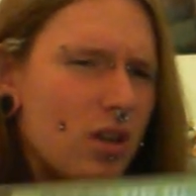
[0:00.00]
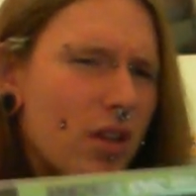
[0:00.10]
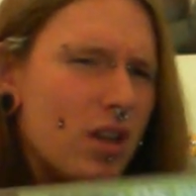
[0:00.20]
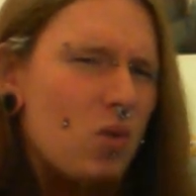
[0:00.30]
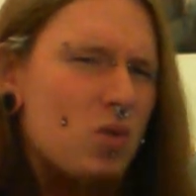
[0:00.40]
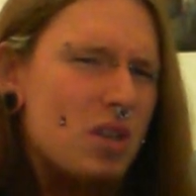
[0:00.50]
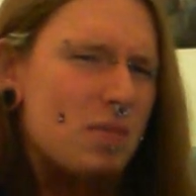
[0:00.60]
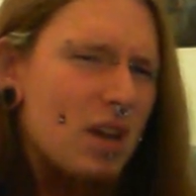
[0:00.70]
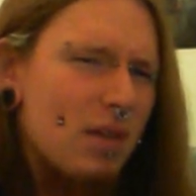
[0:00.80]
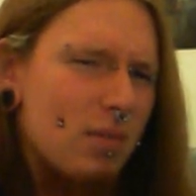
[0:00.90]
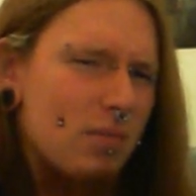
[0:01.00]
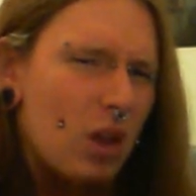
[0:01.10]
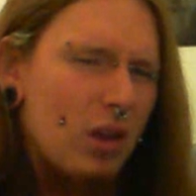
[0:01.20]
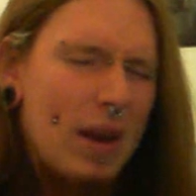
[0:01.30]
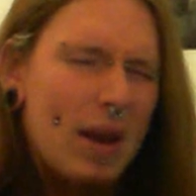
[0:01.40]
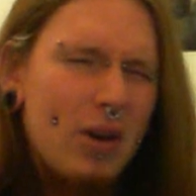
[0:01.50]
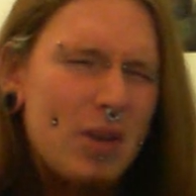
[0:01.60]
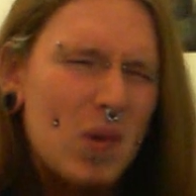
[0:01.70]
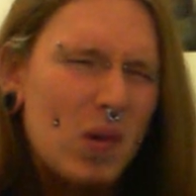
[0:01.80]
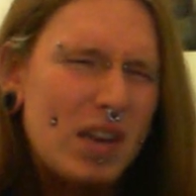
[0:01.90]
They all seem to have like
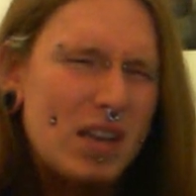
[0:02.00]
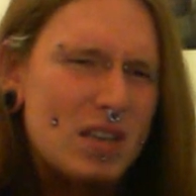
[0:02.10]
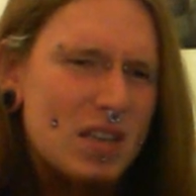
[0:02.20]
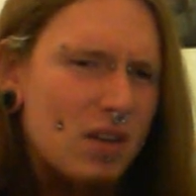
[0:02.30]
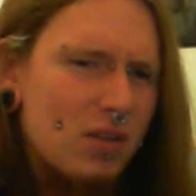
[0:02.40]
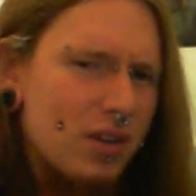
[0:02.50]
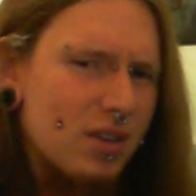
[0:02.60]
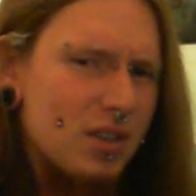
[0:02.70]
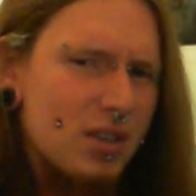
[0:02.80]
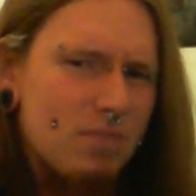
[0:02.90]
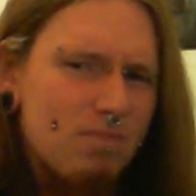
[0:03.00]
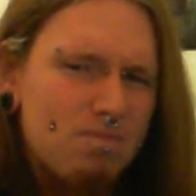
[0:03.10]
lime green sides.